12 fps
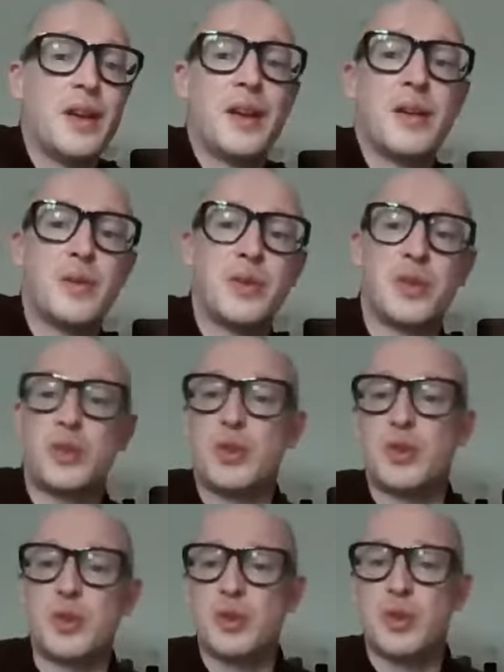It goes
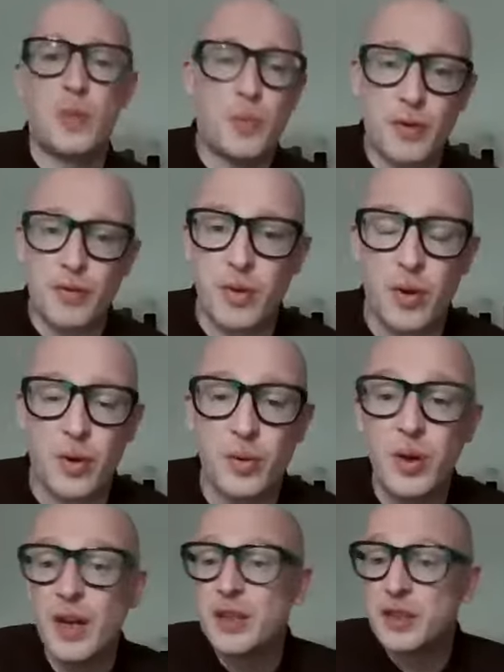super
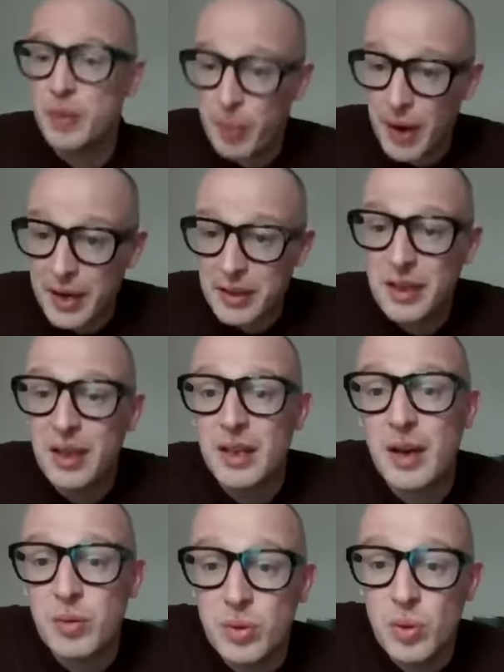floral, surprisingly a
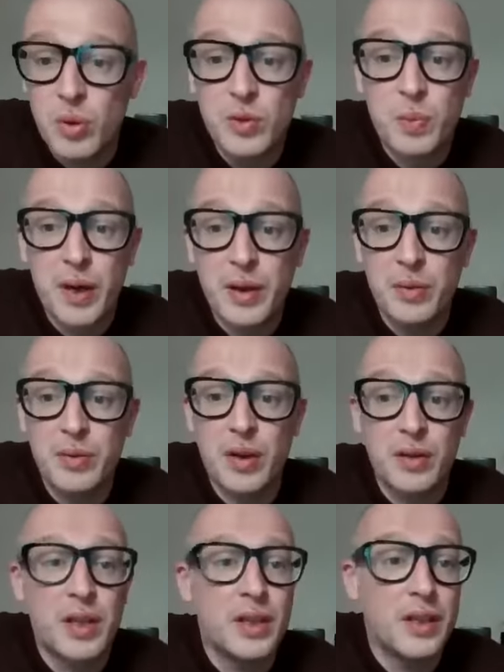little nose prickle,
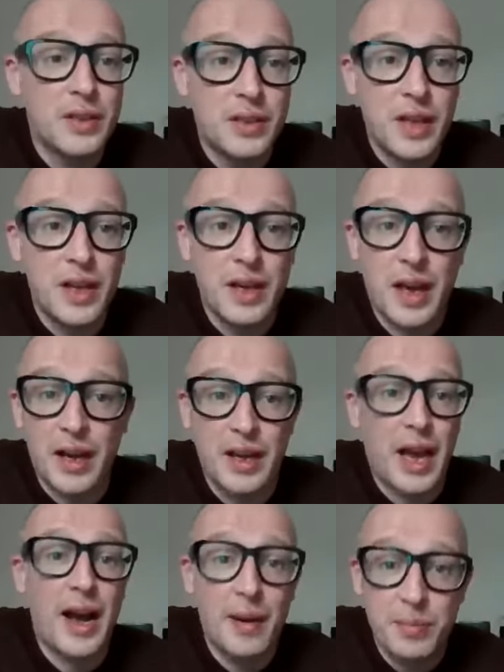Duncan is saying, and
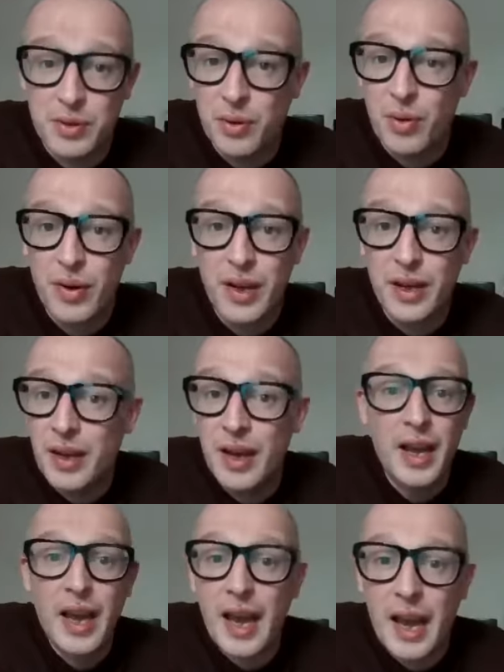absolutely,
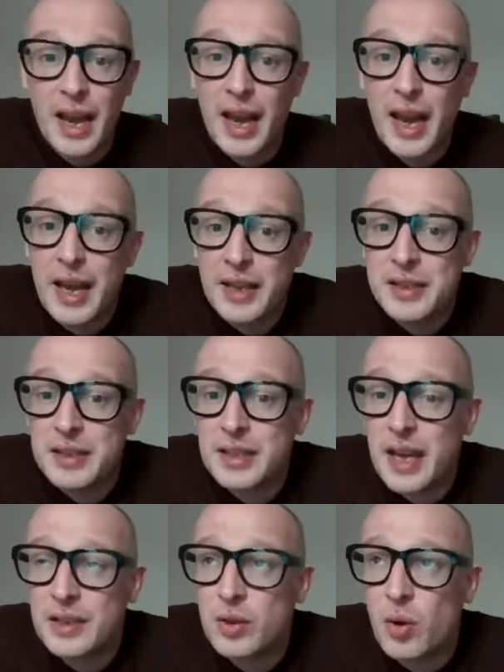
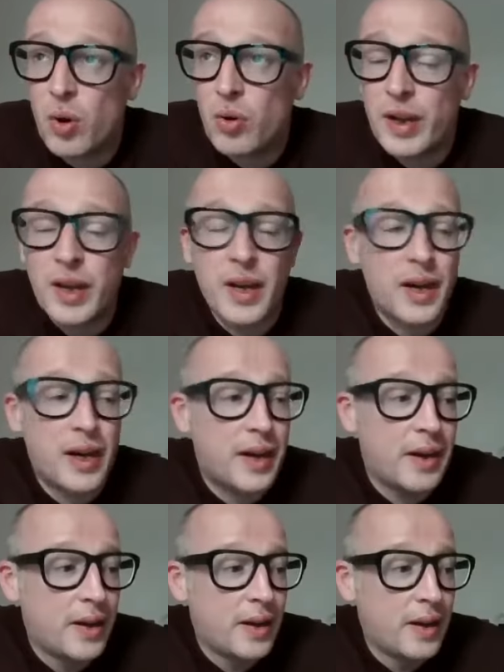it's got like
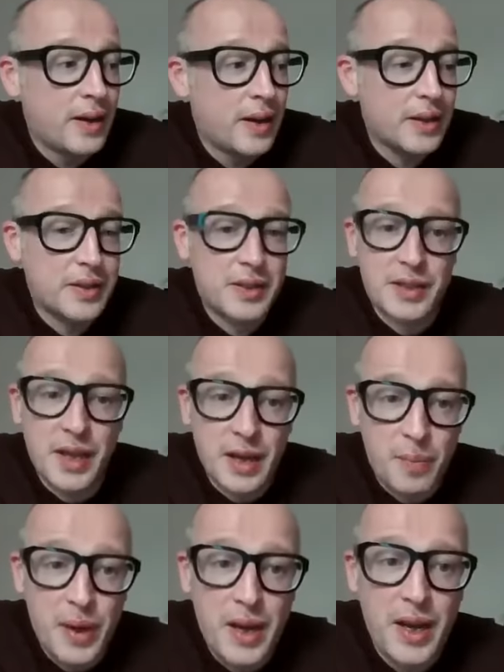a
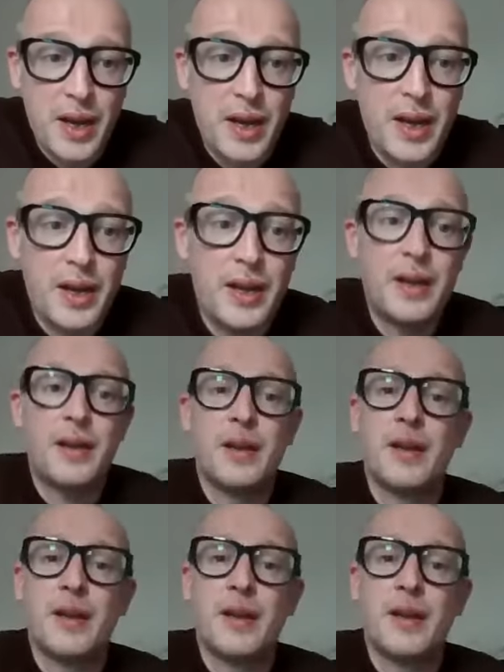syrupy.